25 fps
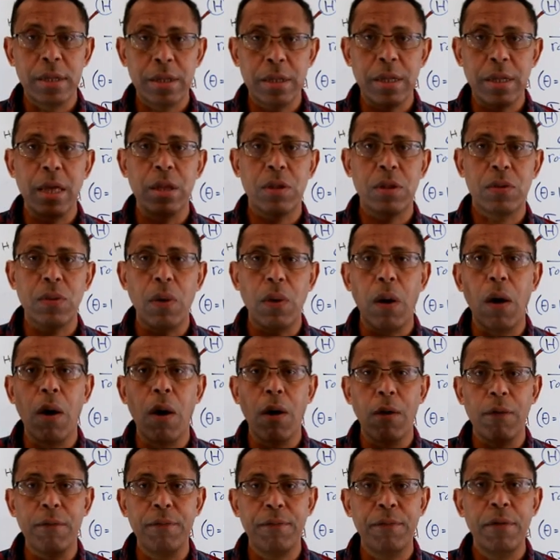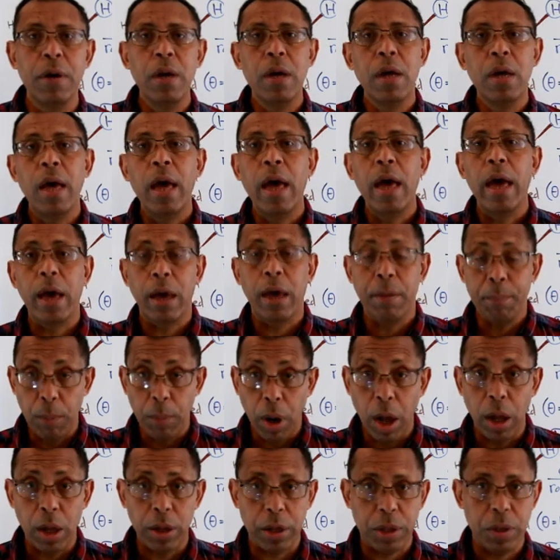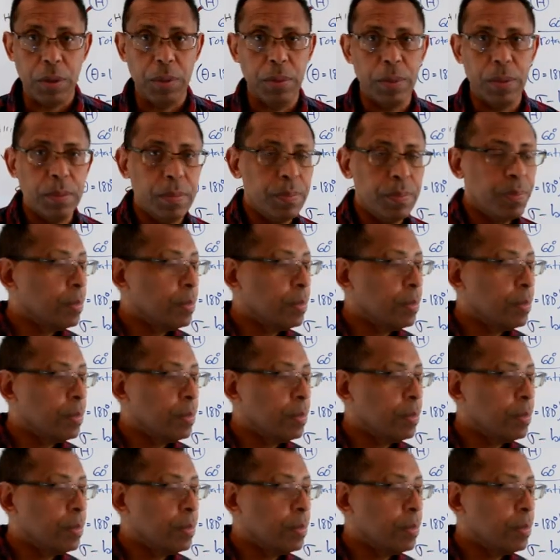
states of a molecule.